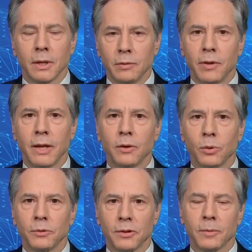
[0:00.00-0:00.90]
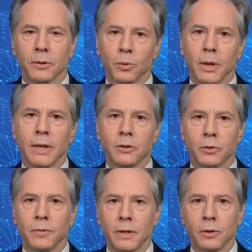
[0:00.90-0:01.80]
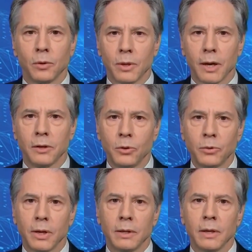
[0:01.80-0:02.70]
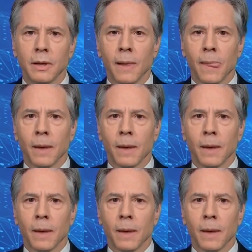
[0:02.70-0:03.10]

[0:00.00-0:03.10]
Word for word: invade or in some other way intervene or not in Ukraine.